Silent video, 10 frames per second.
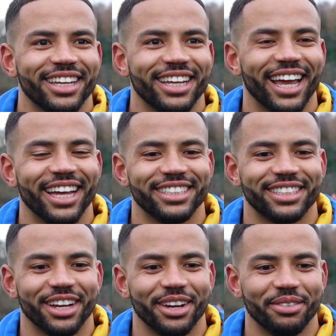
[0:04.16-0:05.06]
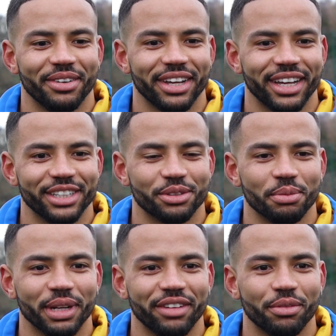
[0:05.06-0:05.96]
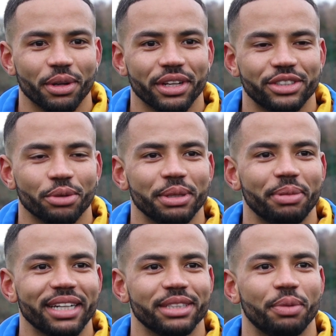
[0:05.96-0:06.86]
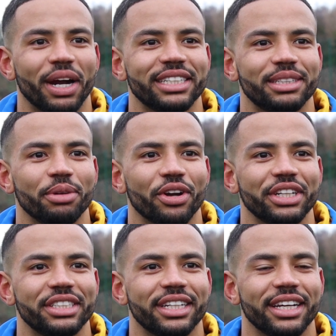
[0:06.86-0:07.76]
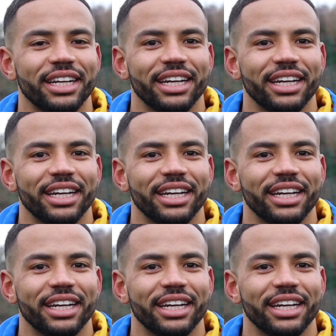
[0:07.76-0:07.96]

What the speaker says: Yeah, it's unbelievable. It took me by surprise, to be honest.